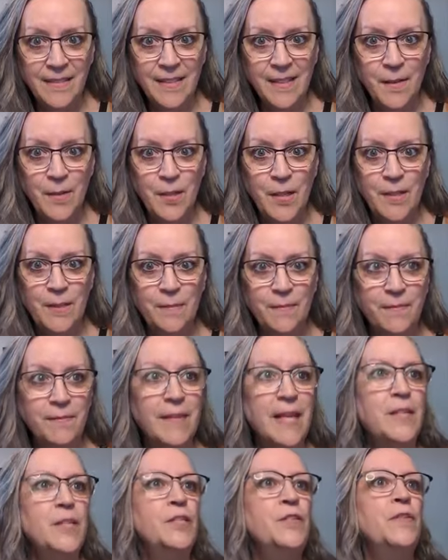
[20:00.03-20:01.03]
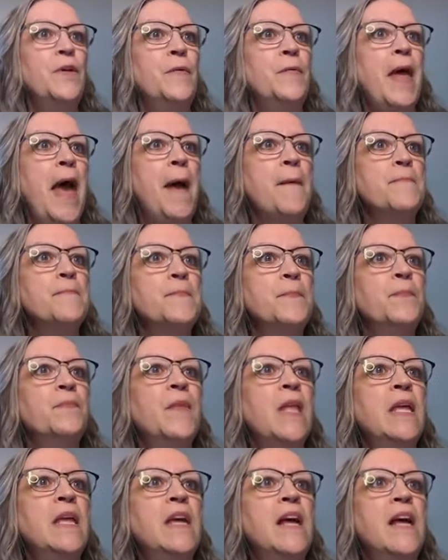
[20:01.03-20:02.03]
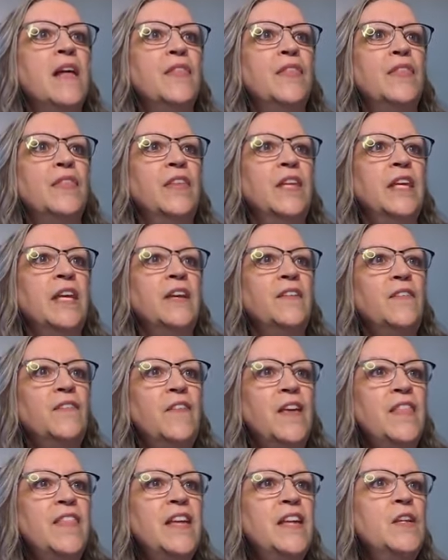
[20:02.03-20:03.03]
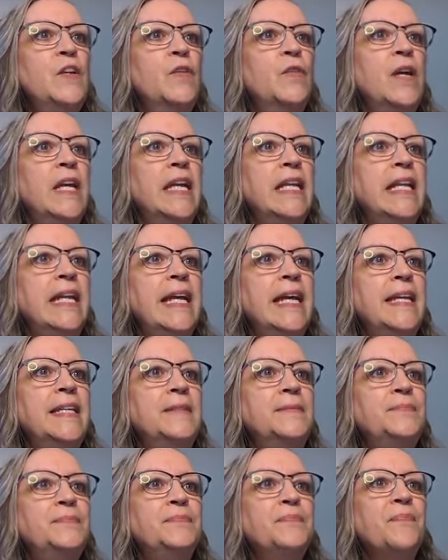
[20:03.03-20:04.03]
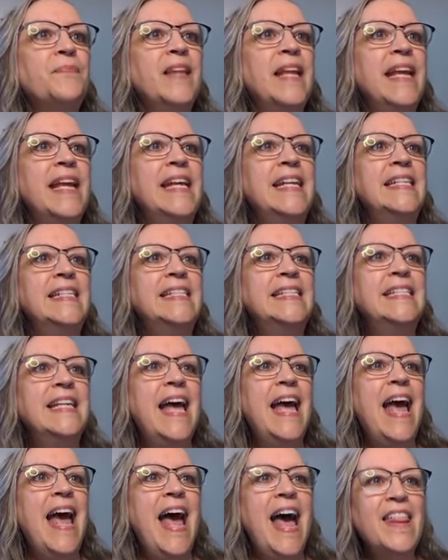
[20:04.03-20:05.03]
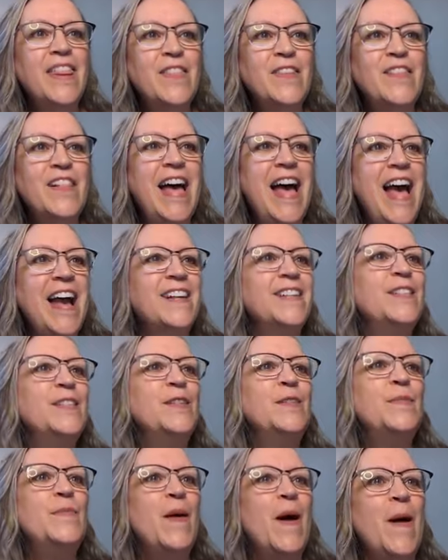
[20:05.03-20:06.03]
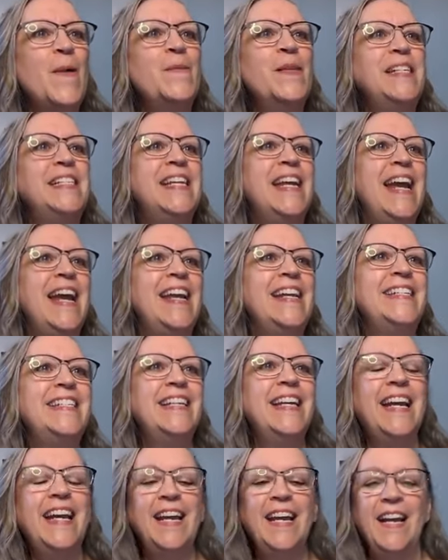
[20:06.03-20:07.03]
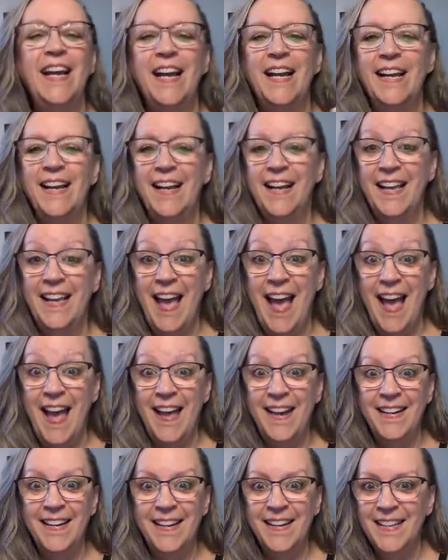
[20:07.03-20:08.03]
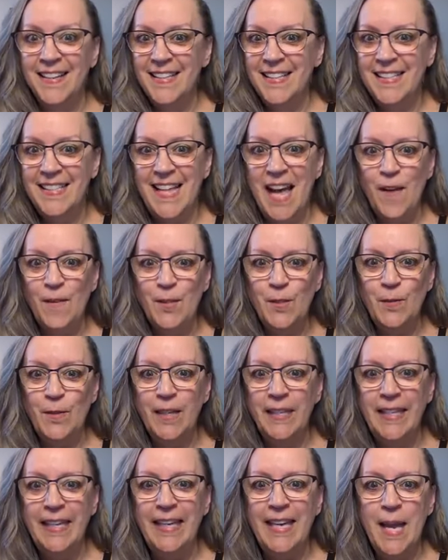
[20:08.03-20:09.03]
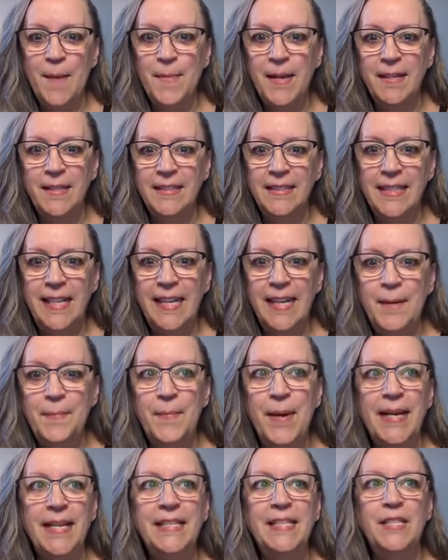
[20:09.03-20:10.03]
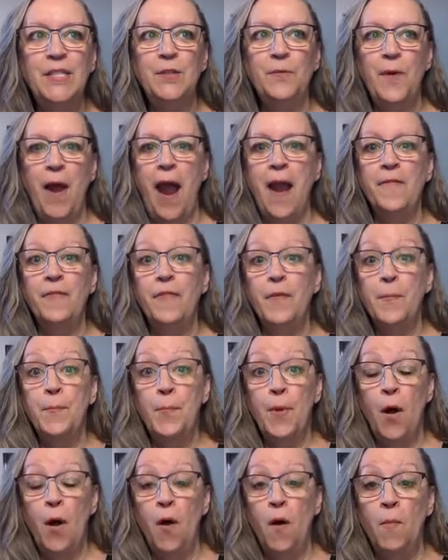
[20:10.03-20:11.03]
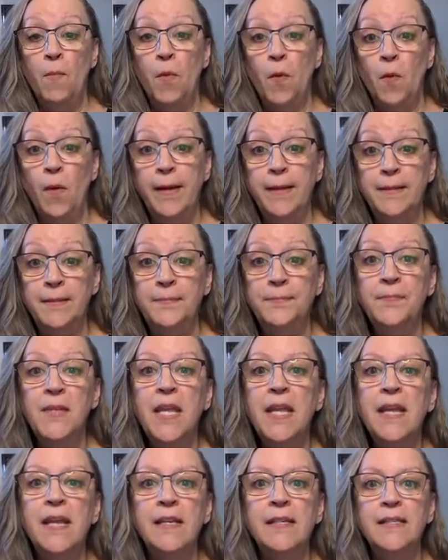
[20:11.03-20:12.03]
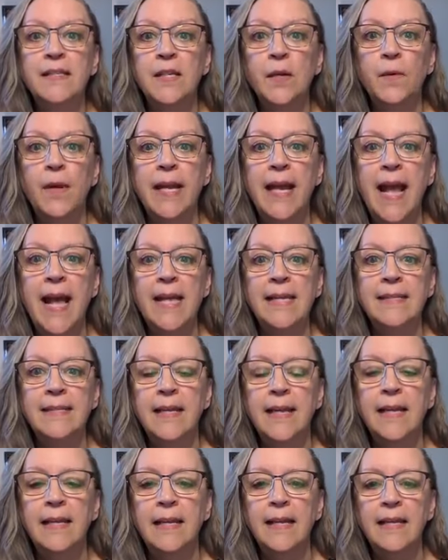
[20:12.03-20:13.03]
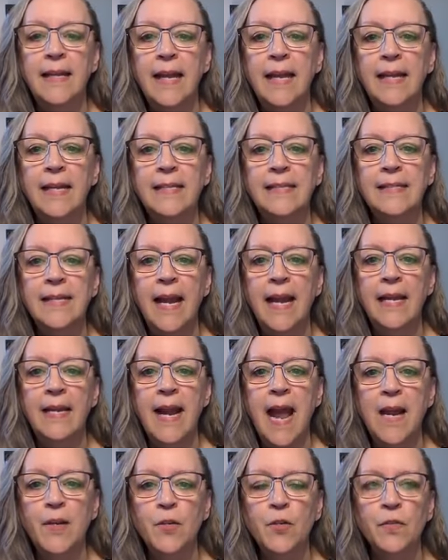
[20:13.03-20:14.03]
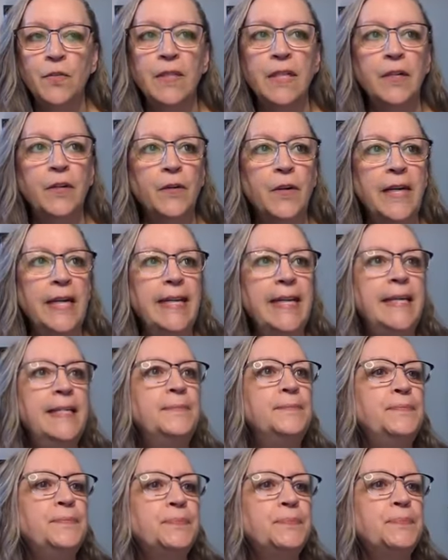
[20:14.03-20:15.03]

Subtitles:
So I'll just let you know that. The fifth ingredient is ethyl hexyl palmitate. Again, sounds really chemically, but it's derived from palm oil. So it is a natural ingredient.